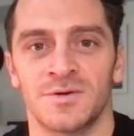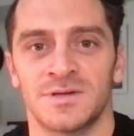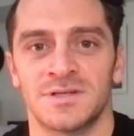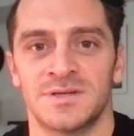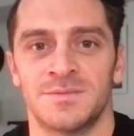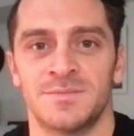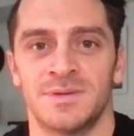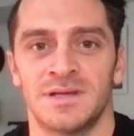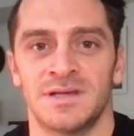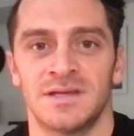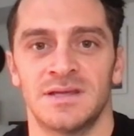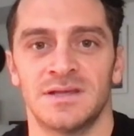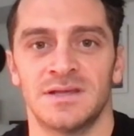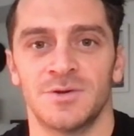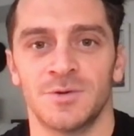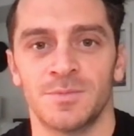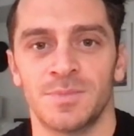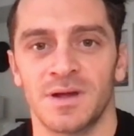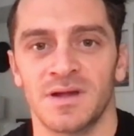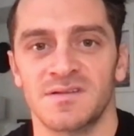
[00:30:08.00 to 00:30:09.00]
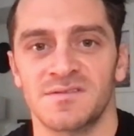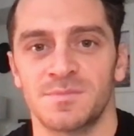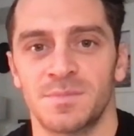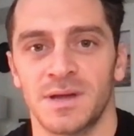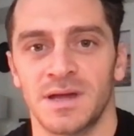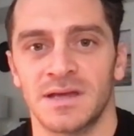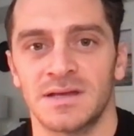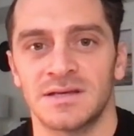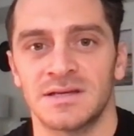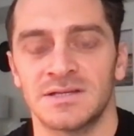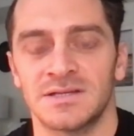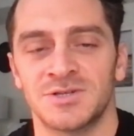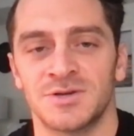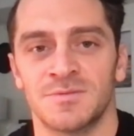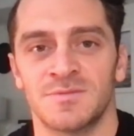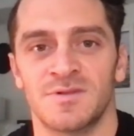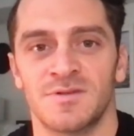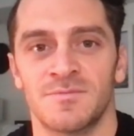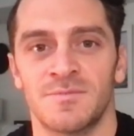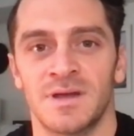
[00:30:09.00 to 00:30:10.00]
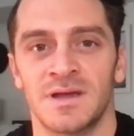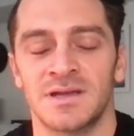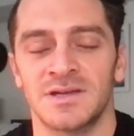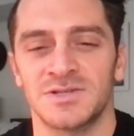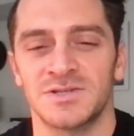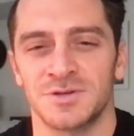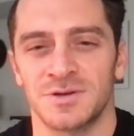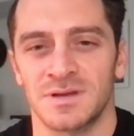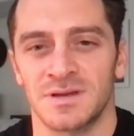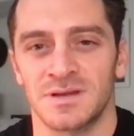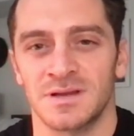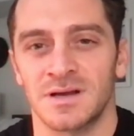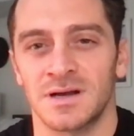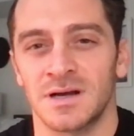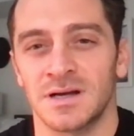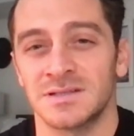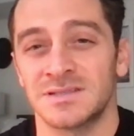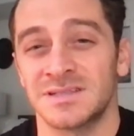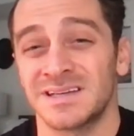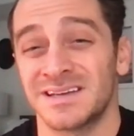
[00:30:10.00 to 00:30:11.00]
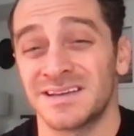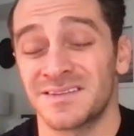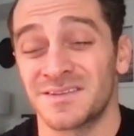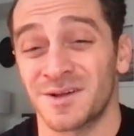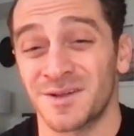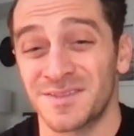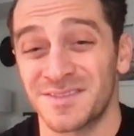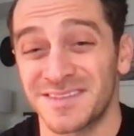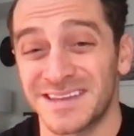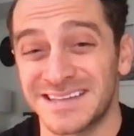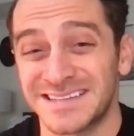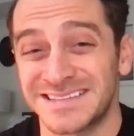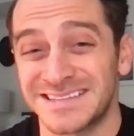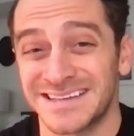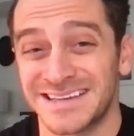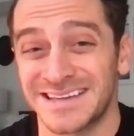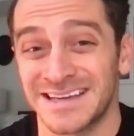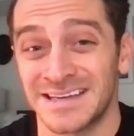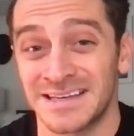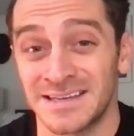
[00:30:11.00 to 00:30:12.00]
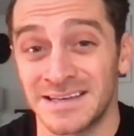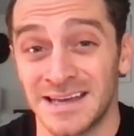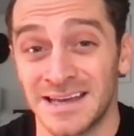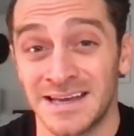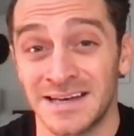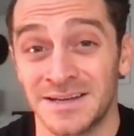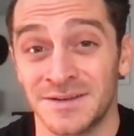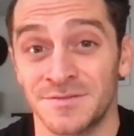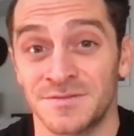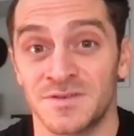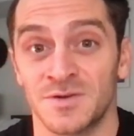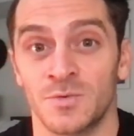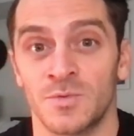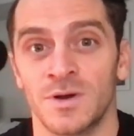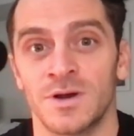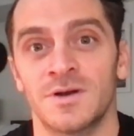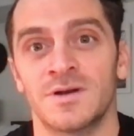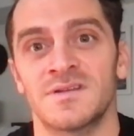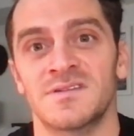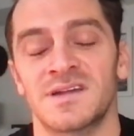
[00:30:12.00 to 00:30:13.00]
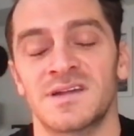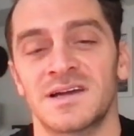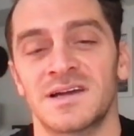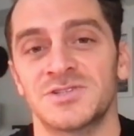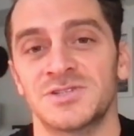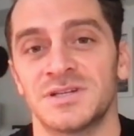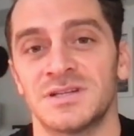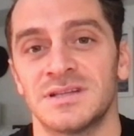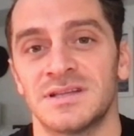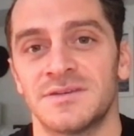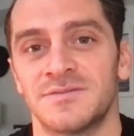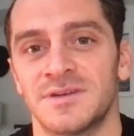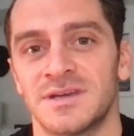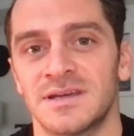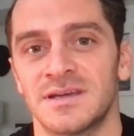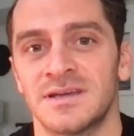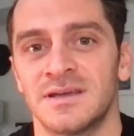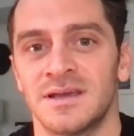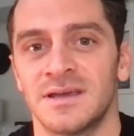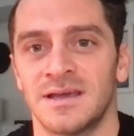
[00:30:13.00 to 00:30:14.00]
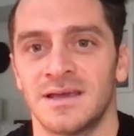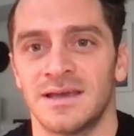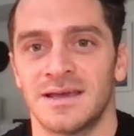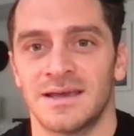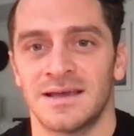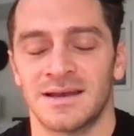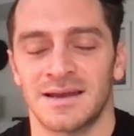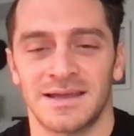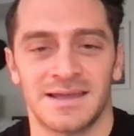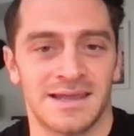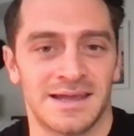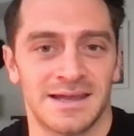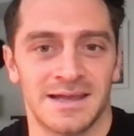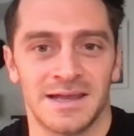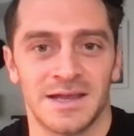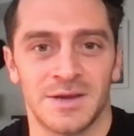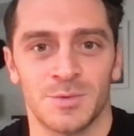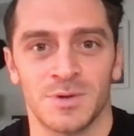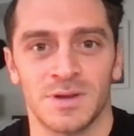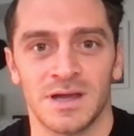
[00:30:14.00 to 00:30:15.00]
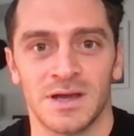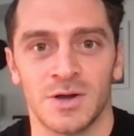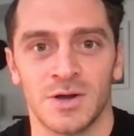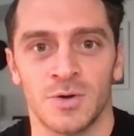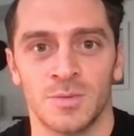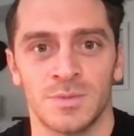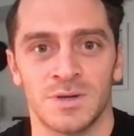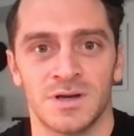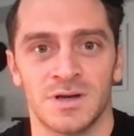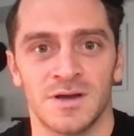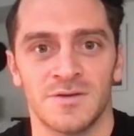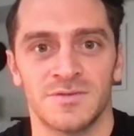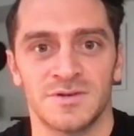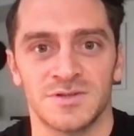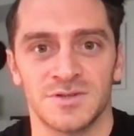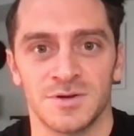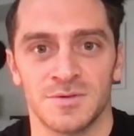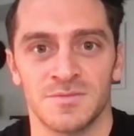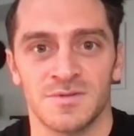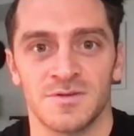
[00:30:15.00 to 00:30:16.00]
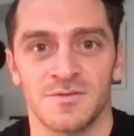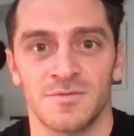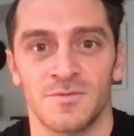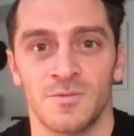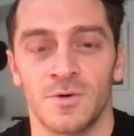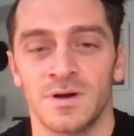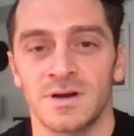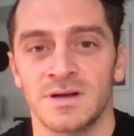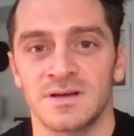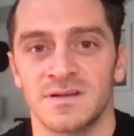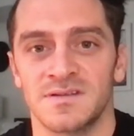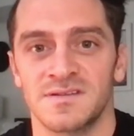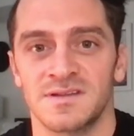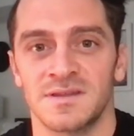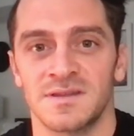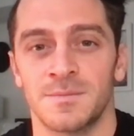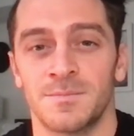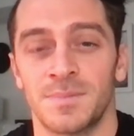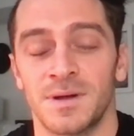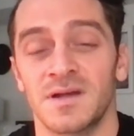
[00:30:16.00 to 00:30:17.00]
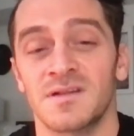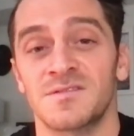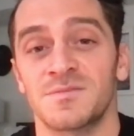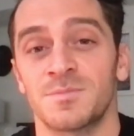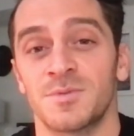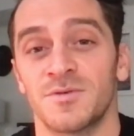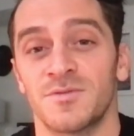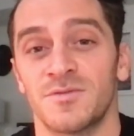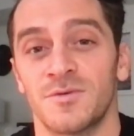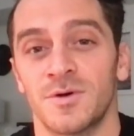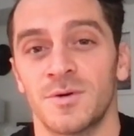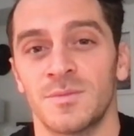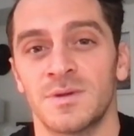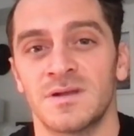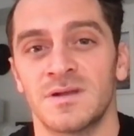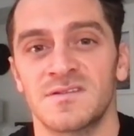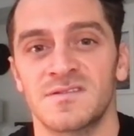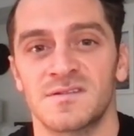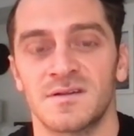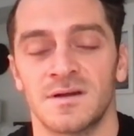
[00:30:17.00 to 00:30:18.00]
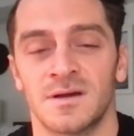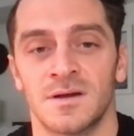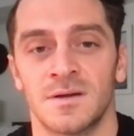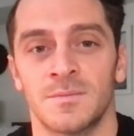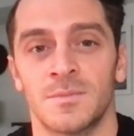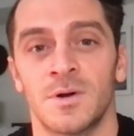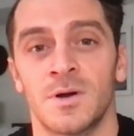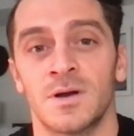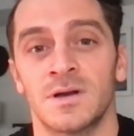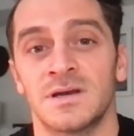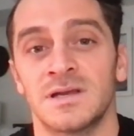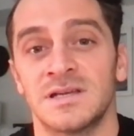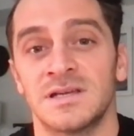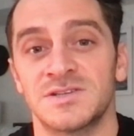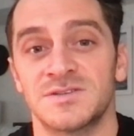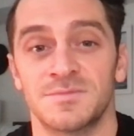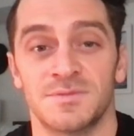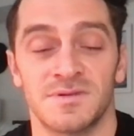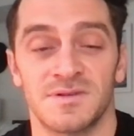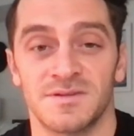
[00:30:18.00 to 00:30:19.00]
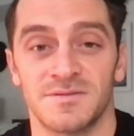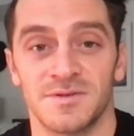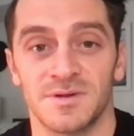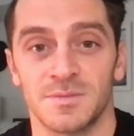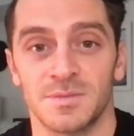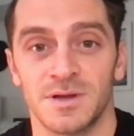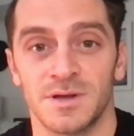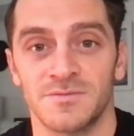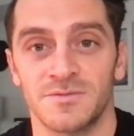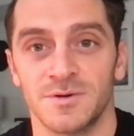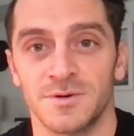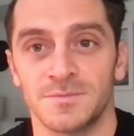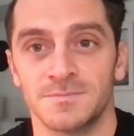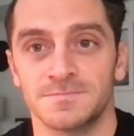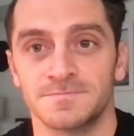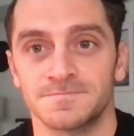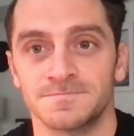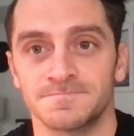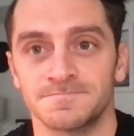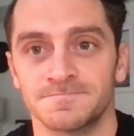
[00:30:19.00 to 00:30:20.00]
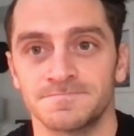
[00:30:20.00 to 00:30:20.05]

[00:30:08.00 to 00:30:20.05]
going to be your best bet in terms of making sure that the content is authentic and native to where it is actually living. And I can't hammer that home enough in terms of wanting to see the best performance on each specific platform.